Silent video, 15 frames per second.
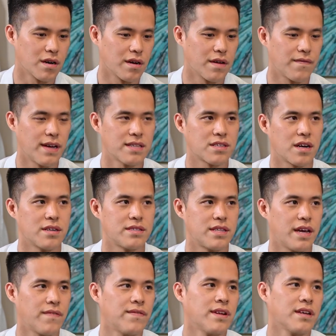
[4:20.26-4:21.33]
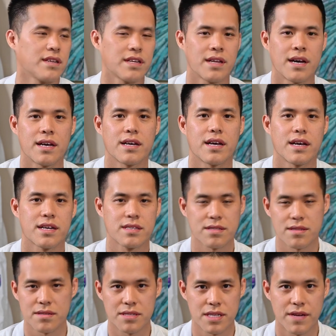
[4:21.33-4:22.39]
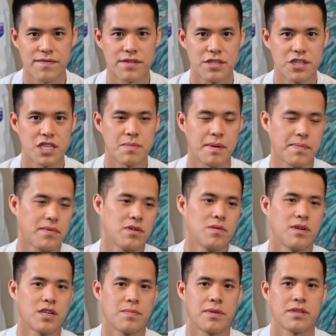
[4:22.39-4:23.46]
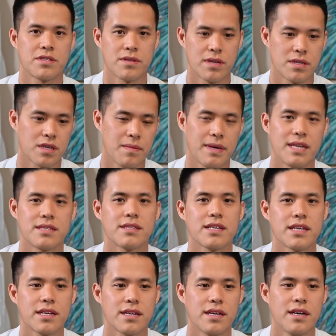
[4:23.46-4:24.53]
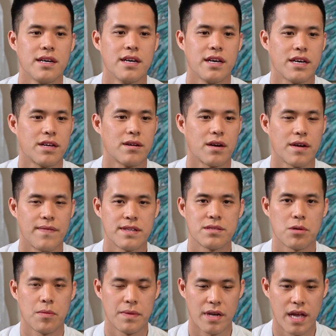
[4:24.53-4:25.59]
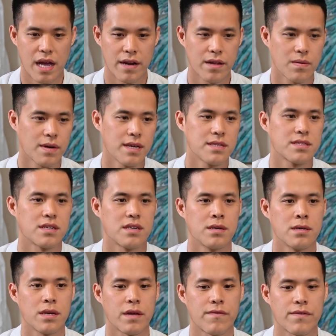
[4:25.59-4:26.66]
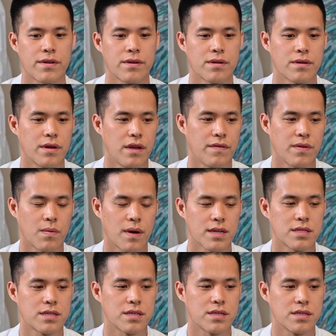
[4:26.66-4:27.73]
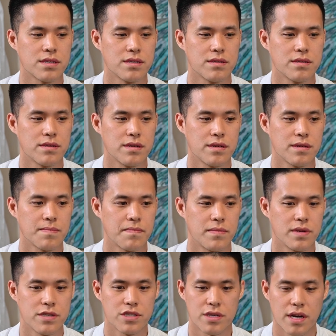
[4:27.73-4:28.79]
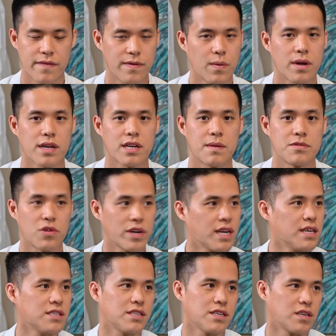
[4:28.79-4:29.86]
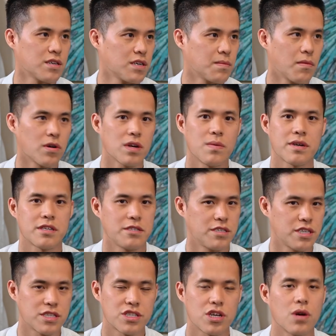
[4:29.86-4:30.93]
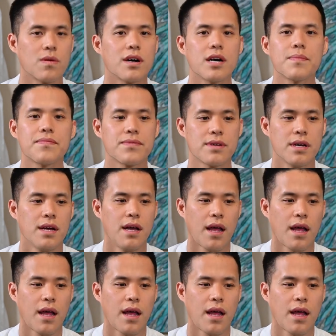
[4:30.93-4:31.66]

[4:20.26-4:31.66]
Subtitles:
events are definitely not exclusive to just people who want to pursue internal medicine. Our events are open to anyone. So if you want to come join us, you're more than welcome to just show up.